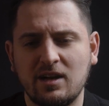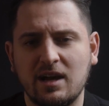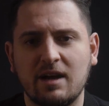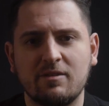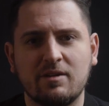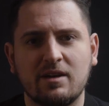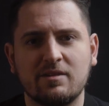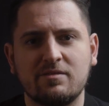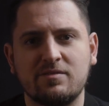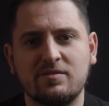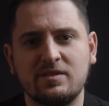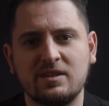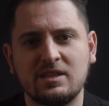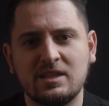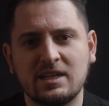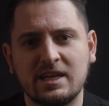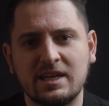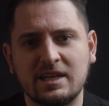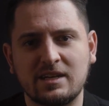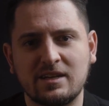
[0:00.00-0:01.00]
I feel
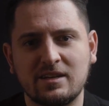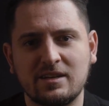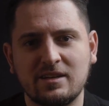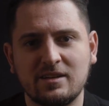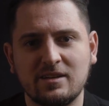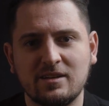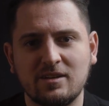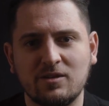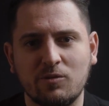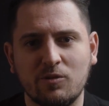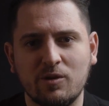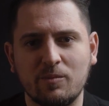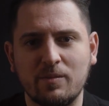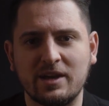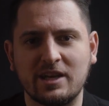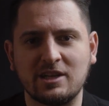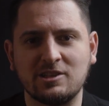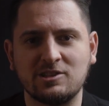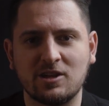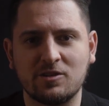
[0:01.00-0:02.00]
like we
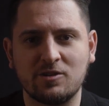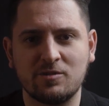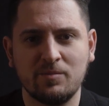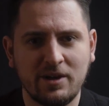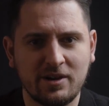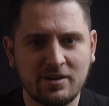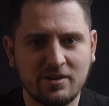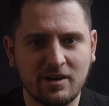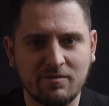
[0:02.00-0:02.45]
make each other better.